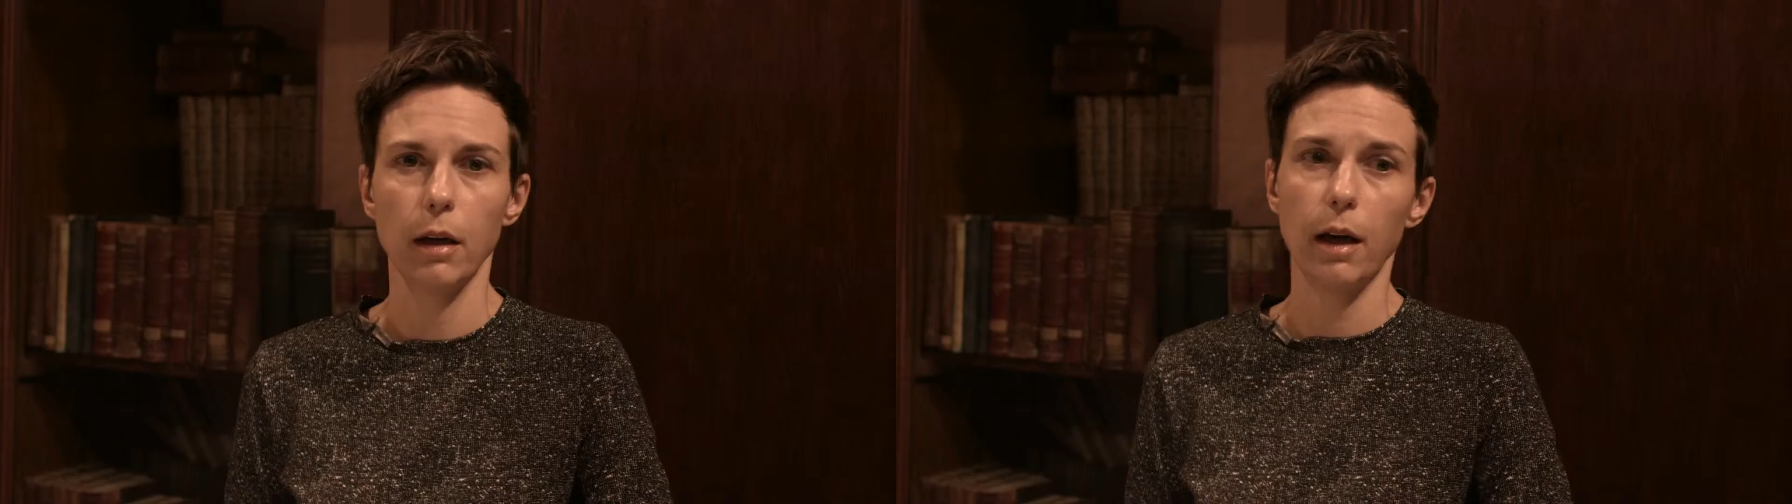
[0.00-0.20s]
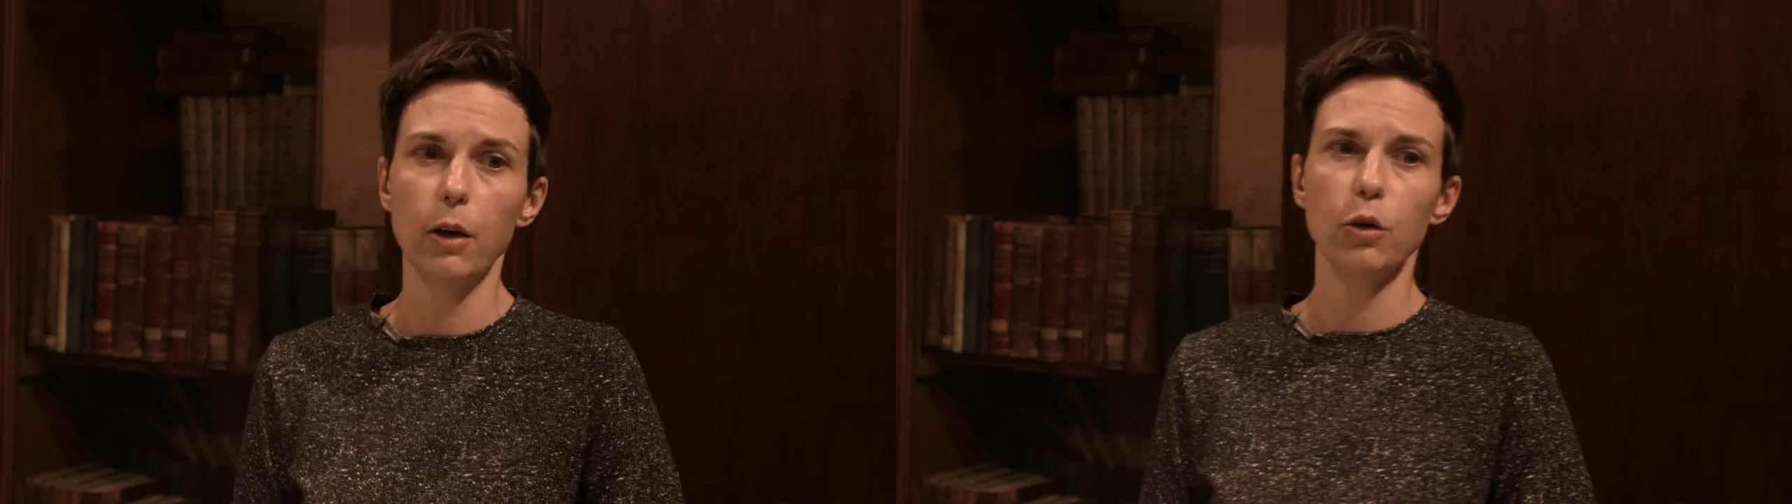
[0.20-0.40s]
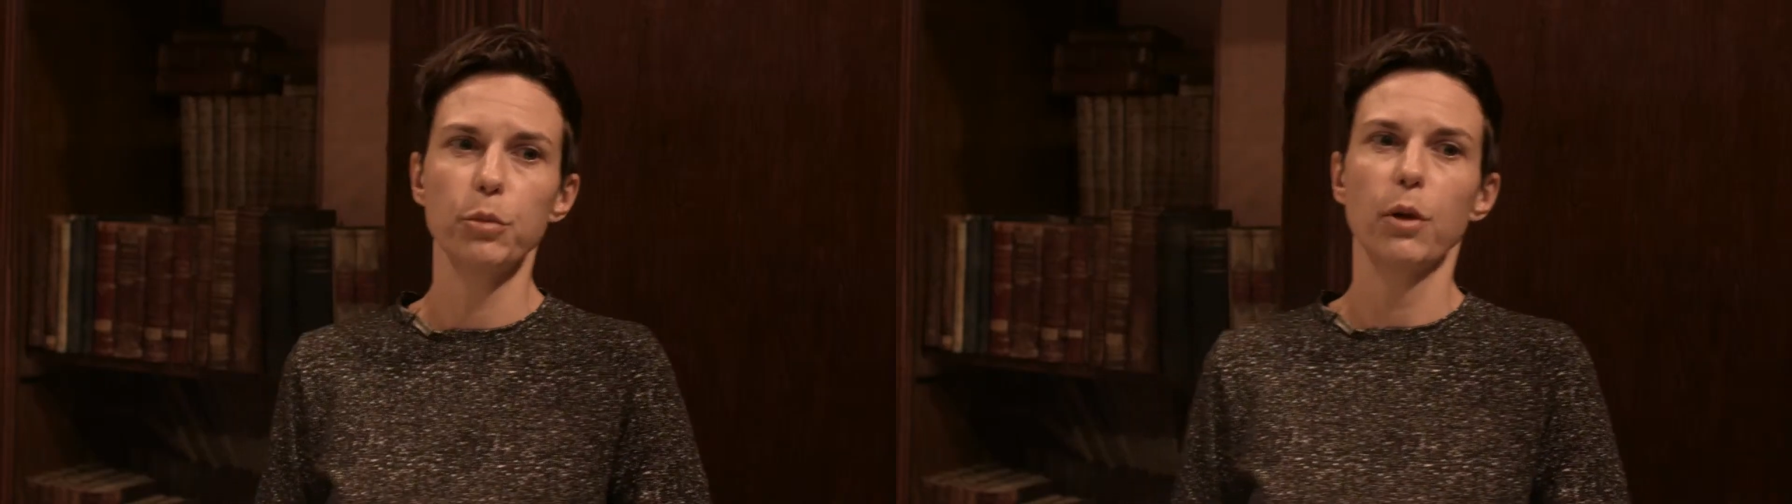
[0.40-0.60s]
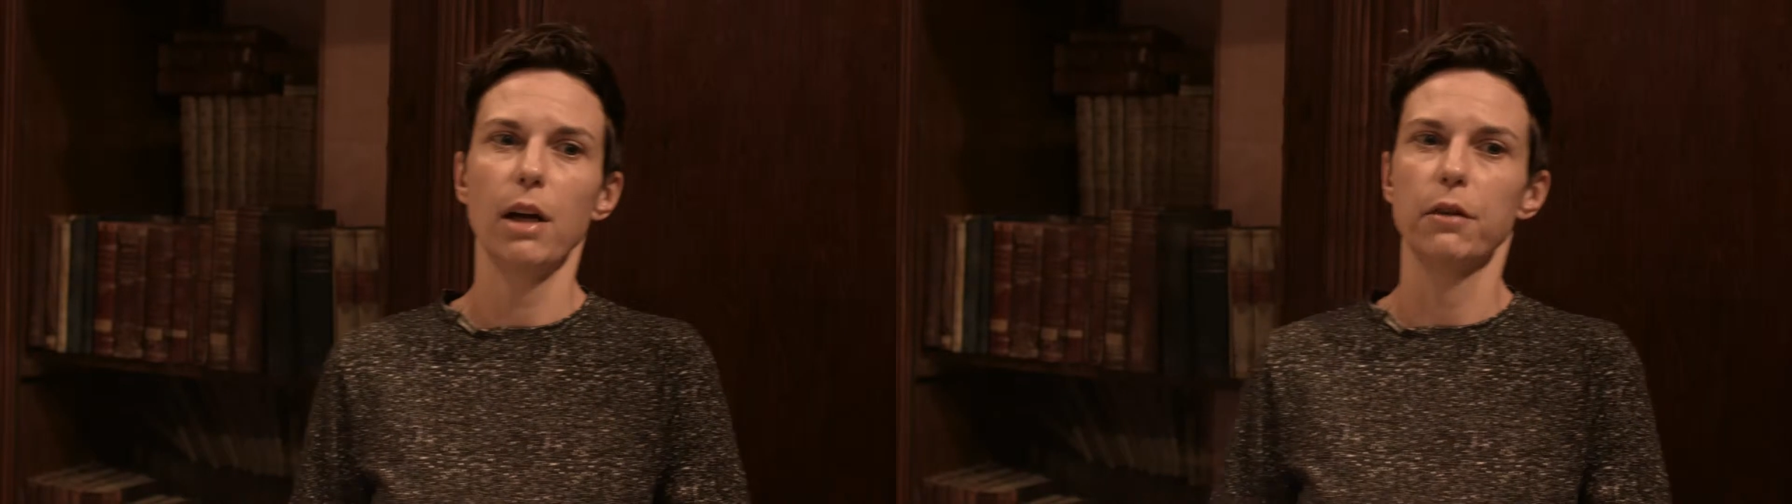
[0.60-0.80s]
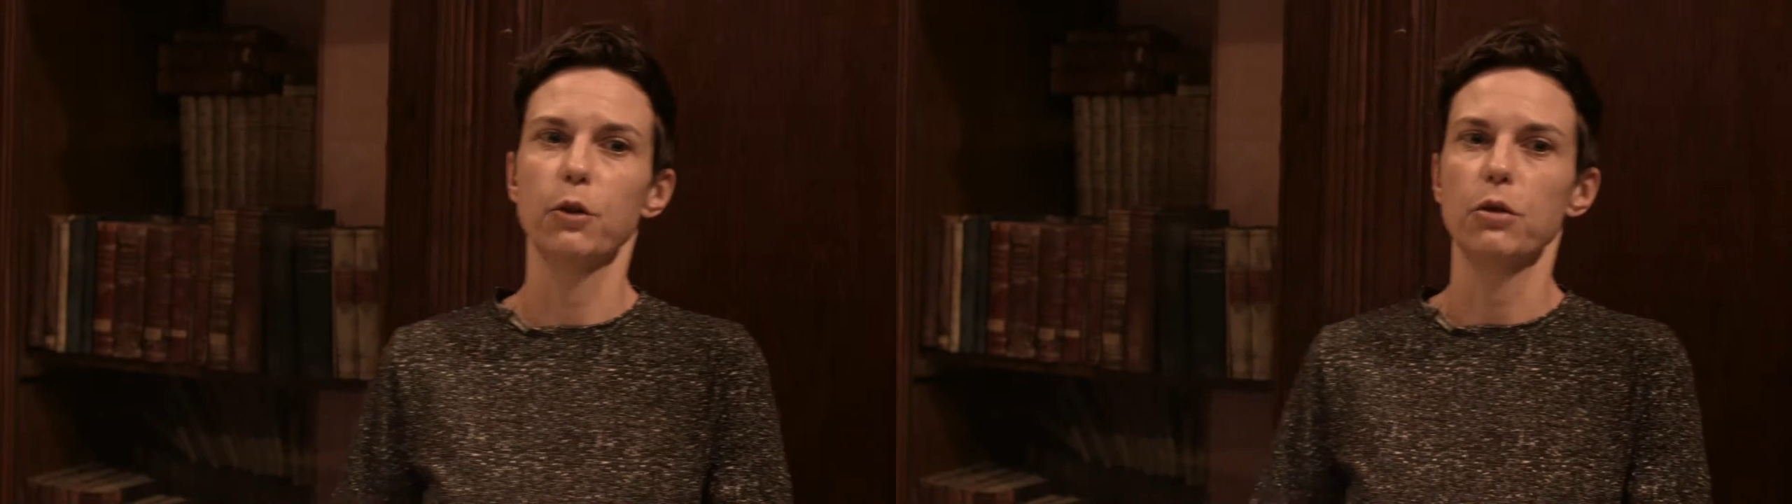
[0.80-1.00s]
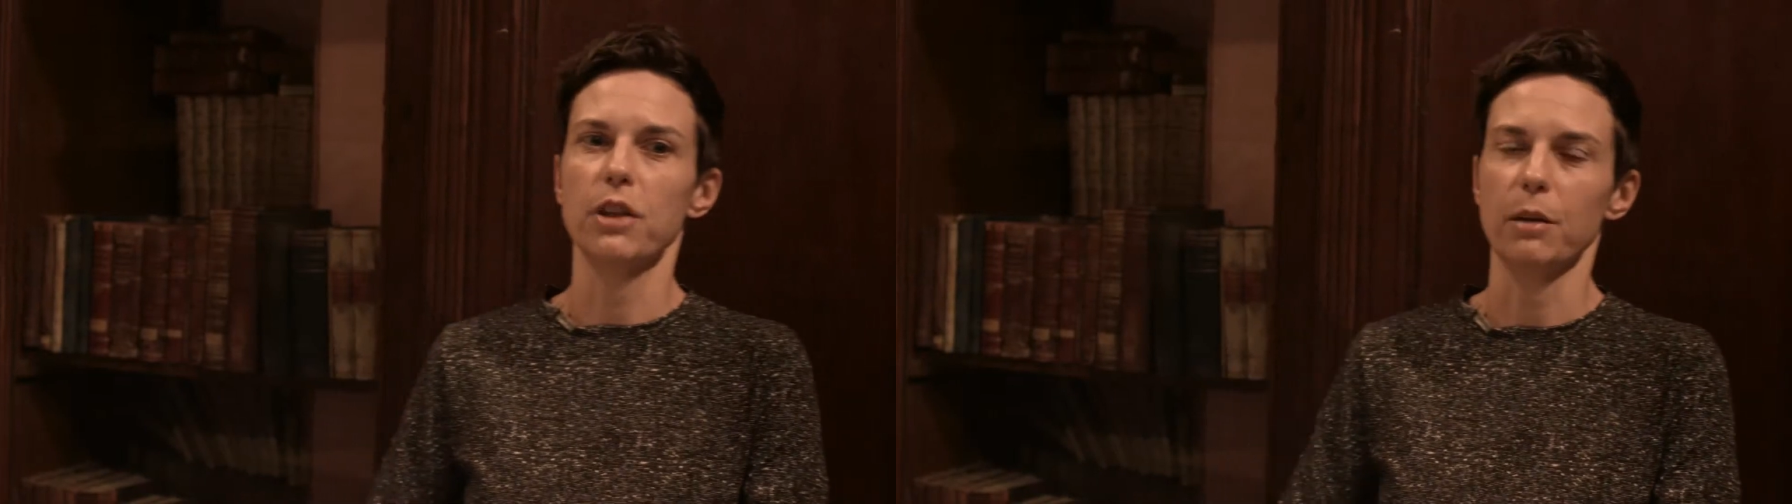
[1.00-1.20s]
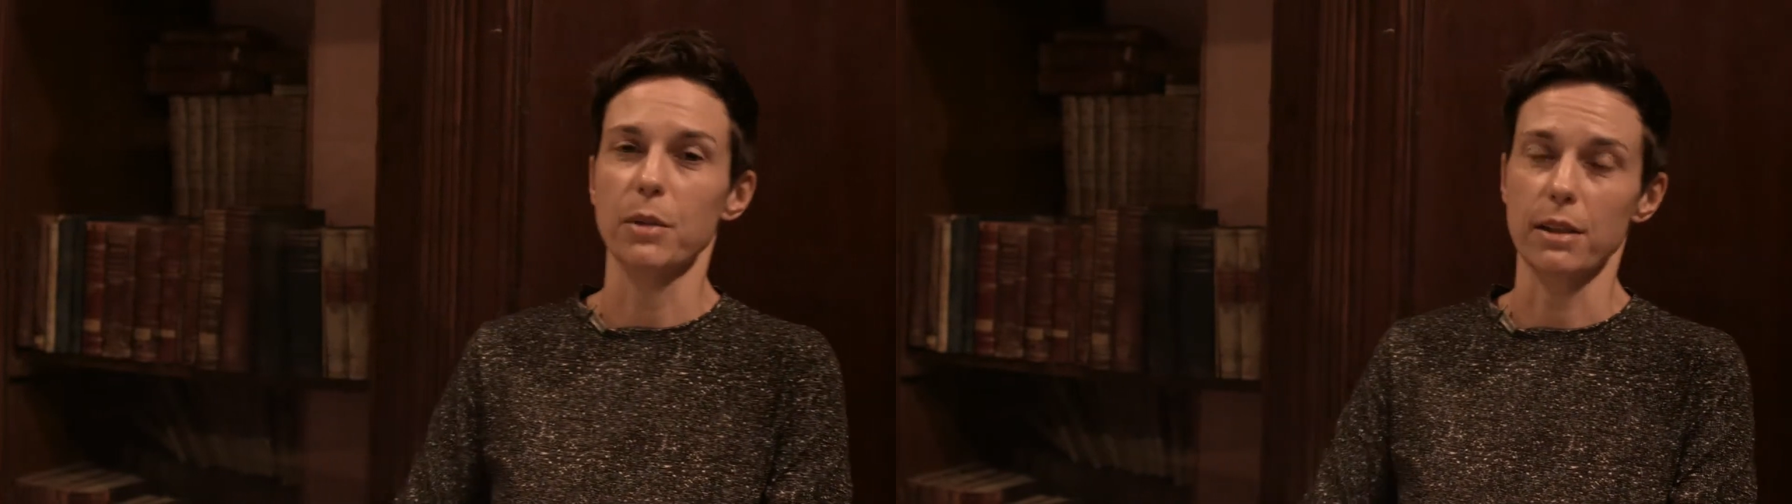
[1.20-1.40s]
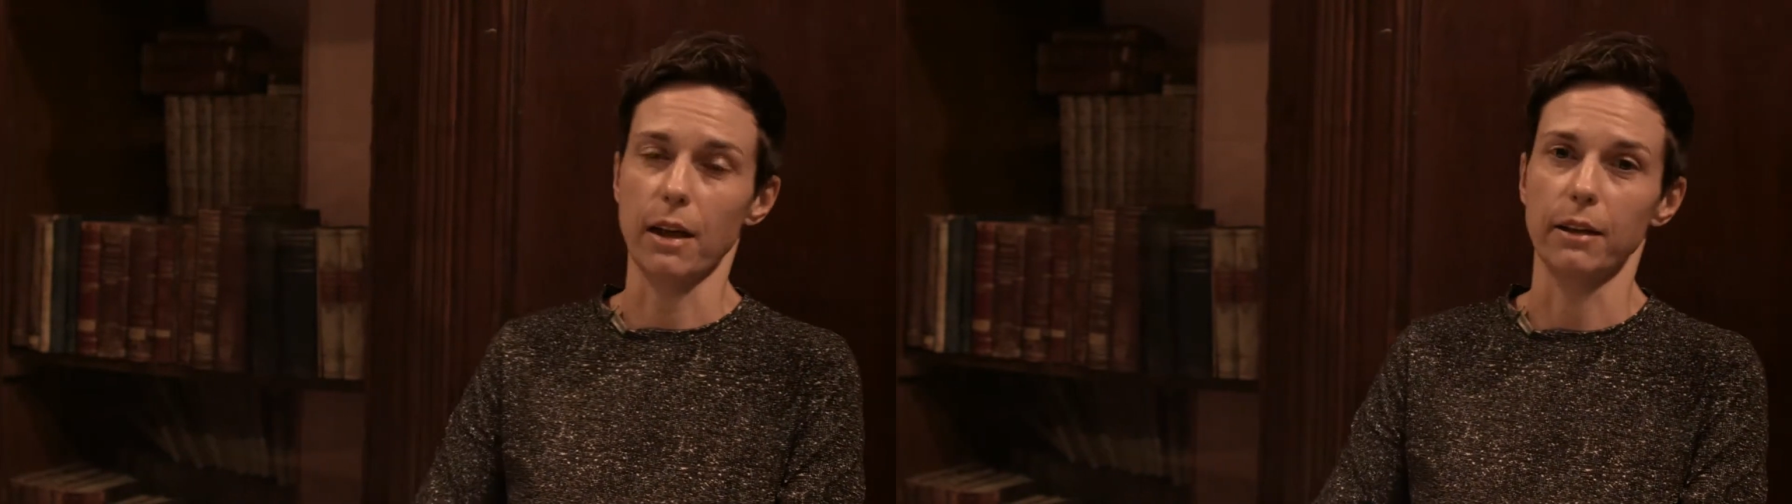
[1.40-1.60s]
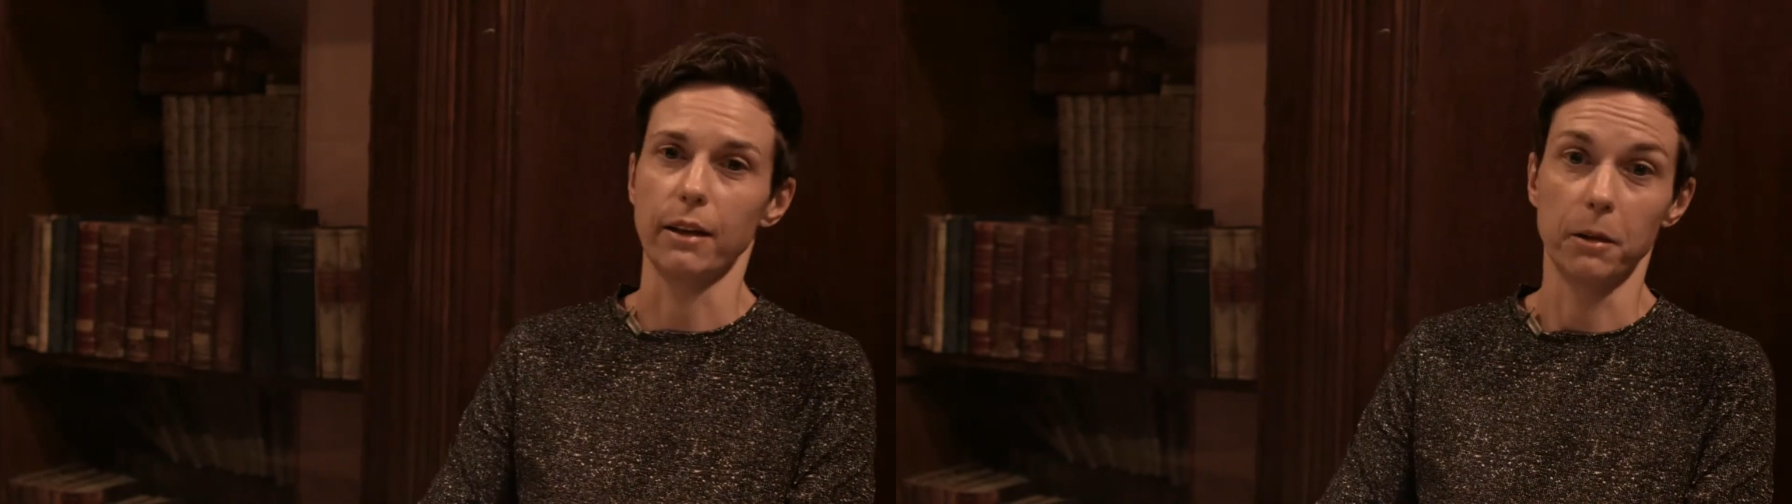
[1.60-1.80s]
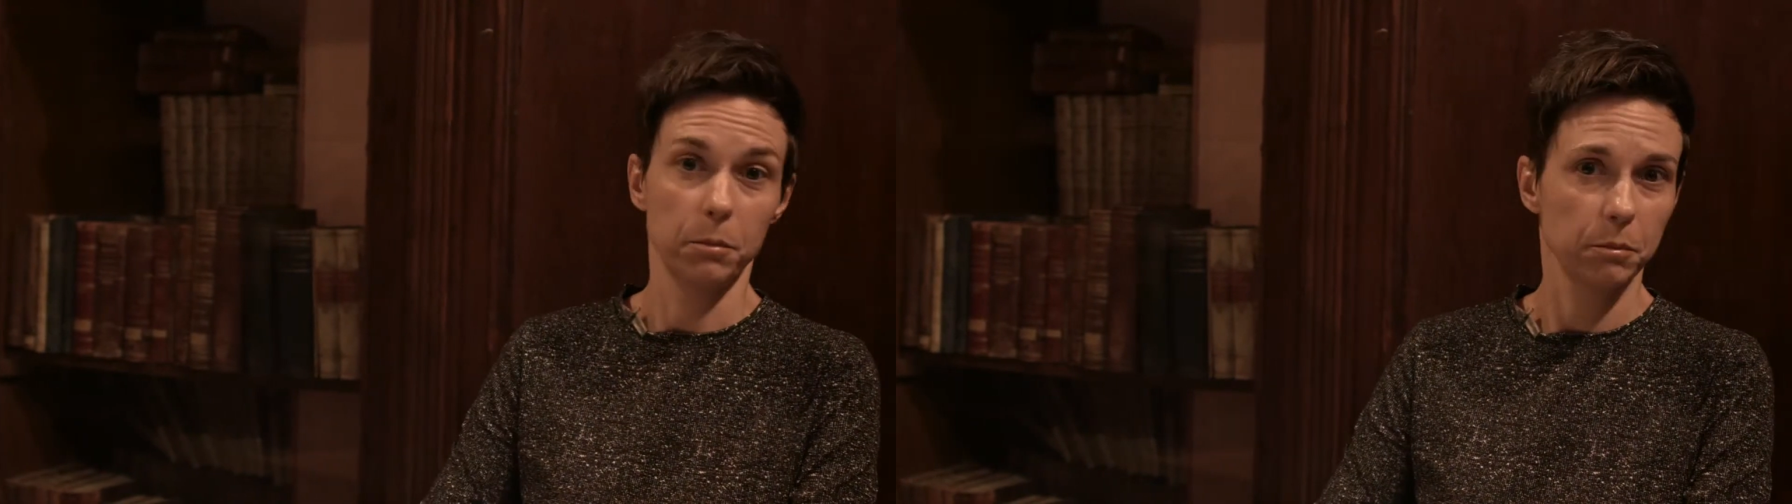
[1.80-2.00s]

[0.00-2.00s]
I hope you'll have good time studying.